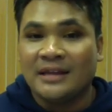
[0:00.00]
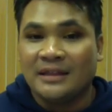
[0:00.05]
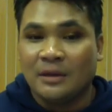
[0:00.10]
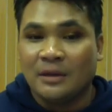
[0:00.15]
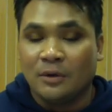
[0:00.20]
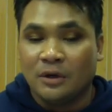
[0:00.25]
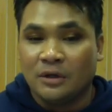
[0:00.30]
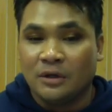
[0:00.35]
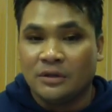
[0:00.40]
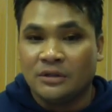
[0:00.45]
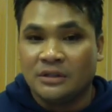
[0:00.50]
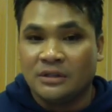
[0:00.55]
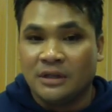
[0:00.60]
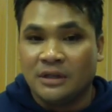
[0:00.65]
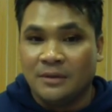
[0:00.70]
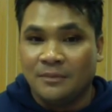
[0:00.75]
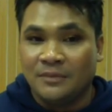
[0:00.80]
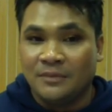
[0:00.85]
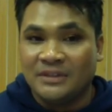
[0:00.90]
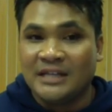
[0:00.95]
there were
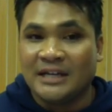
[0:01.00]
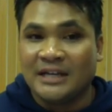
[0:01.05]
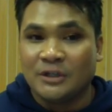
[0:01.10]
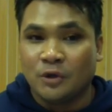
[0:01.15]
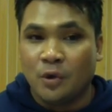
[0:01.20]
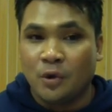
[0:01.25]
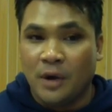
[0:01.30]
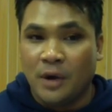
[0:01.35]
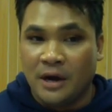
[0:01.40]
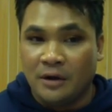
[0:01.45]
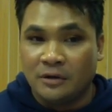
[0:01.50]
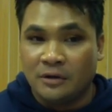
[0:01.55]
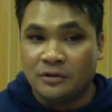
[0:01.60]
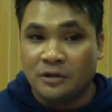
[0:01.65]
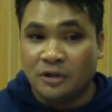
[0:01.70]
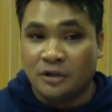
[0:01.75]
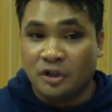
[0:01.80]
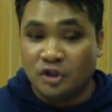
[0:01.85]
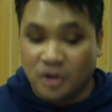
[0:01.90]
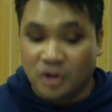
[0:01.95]
some technical errors on
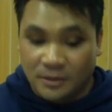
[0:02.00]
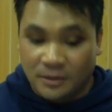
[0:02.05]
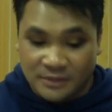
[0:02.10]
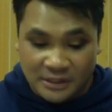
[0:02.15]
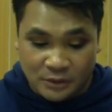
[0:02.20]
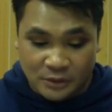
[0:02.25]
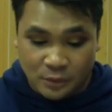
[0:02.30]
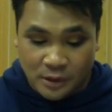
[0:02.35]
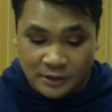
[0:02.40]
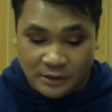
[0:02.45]
the jumps as well.